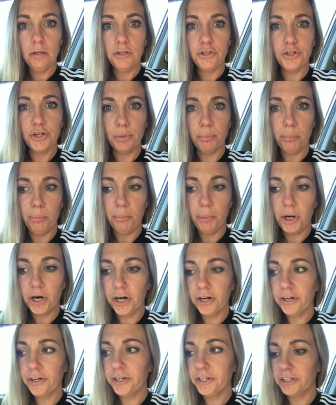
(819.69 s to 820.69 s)
your
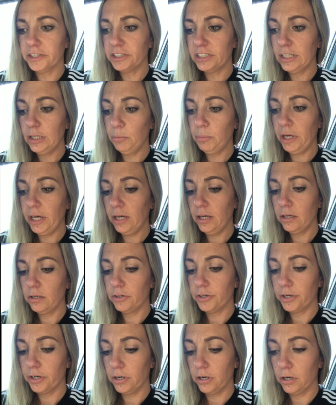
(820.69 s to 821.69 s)
partner, your teammate,
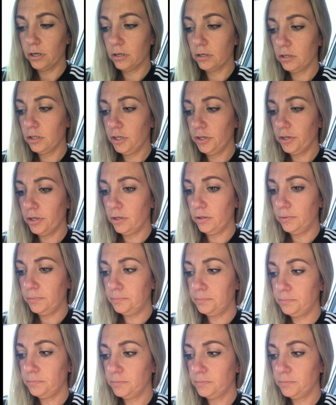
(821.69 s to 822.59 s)
you know,